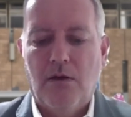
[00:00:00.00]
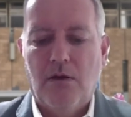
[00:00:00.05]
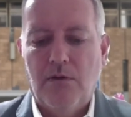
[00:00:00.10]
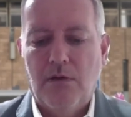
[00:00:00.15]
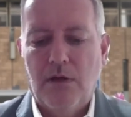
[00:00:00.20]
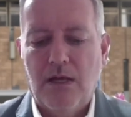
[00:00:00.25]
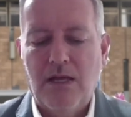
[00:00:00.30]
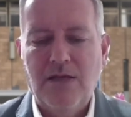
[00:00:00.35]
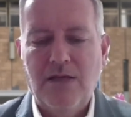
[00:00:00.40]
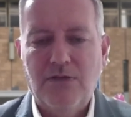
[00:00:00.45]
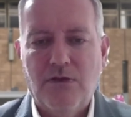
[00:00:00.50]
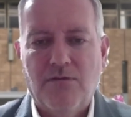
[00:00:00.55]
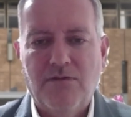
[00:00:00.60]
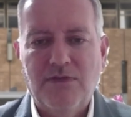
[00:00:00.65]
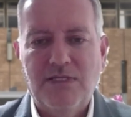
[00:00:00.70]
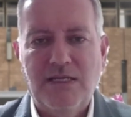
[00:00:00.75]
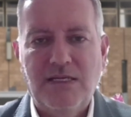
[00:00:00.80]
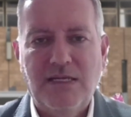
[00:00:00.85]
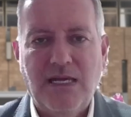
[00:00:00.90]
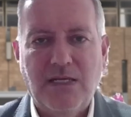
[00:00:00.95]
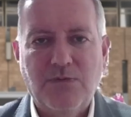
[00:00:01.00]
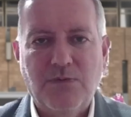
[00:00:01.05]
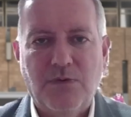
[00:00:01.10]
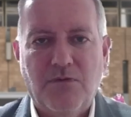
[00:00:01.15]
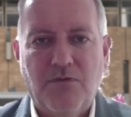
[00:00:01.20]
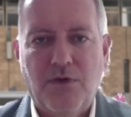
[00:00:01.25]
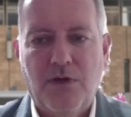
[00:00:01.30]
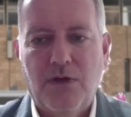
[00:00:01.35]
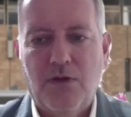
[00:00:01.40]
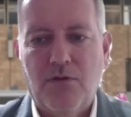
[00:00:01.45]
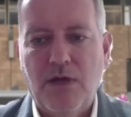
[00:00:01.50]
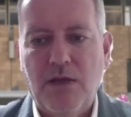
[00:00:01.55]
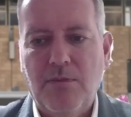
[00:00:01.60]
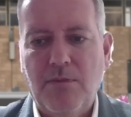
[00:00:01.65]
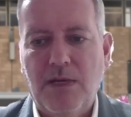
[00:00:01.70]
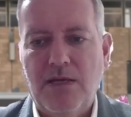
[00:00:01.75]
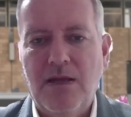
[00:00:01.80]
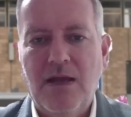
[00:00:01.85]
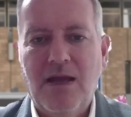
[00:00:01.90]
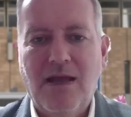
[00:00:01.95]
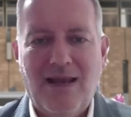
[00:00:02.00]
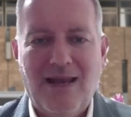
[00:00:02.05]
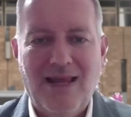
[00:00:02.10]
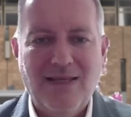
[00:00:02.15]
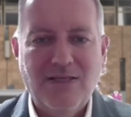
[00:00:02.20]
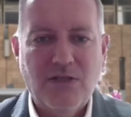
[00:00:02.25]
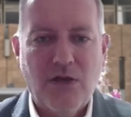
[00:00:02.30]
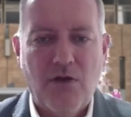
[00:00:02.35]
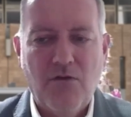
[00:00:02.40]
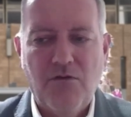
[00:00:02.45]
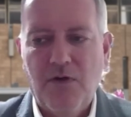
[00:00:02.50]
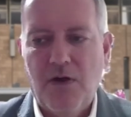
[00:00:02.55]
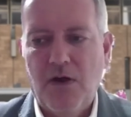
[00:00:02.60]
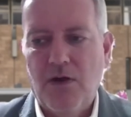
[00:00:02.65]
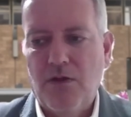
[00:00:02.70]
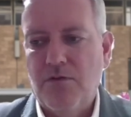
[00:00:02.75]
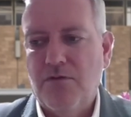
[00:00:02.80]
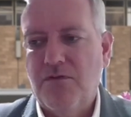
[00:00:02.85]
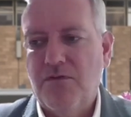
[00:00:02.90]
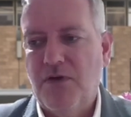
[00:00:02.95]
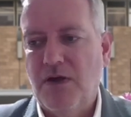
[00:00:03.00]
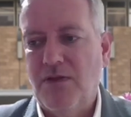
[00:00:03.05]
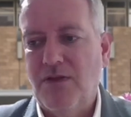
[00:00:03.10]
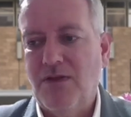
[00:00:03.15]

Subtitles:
he's obviously desperate for an agreement, let's go further and further.